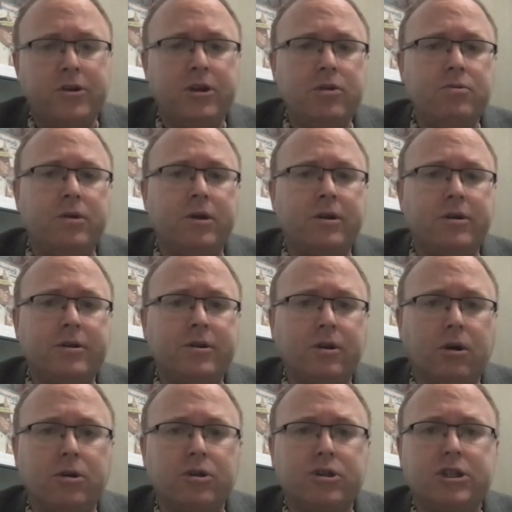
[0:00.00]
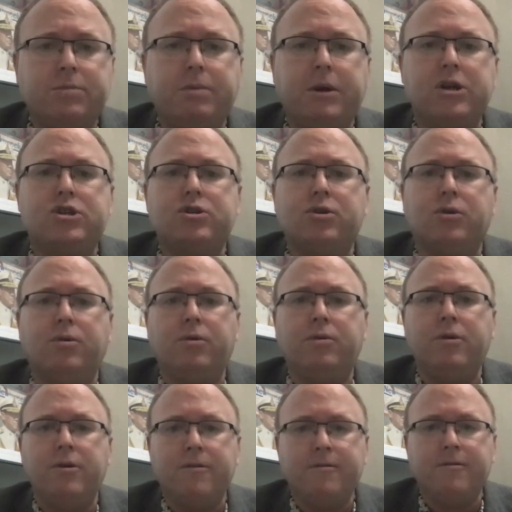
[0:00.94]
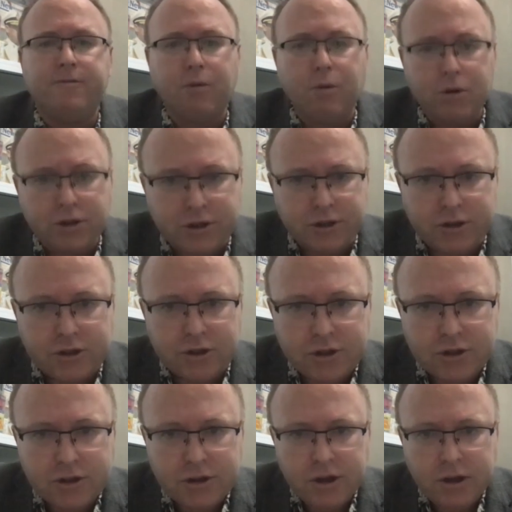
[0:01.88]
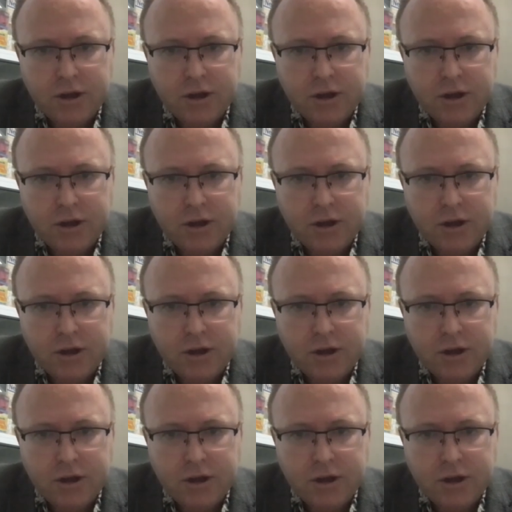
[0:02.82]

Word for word: unit called Special Forces,